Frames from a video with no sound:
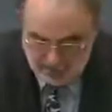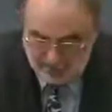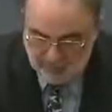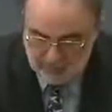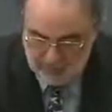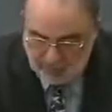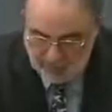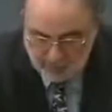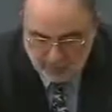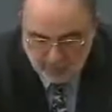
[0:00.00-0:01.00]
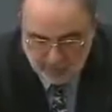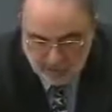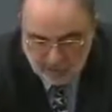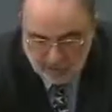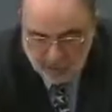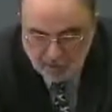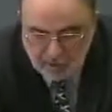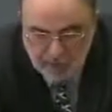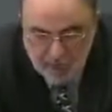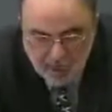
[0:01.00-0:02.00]
Vicente de la Rosa
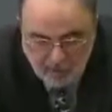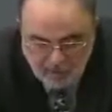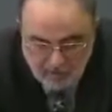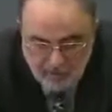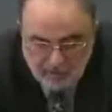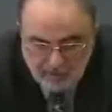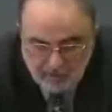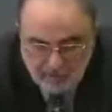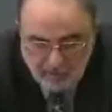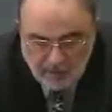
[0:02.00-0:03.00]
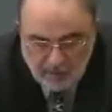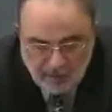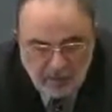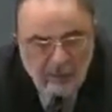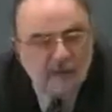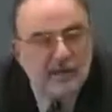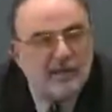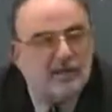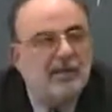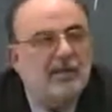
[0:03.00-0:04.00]
does here. He
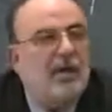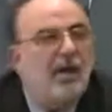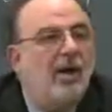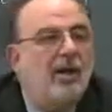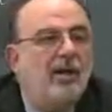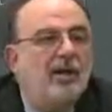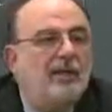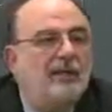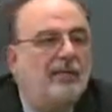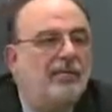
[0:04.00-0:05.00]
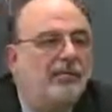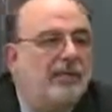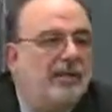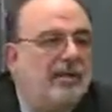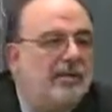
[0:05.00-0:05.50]
plays the guitar and so forth, and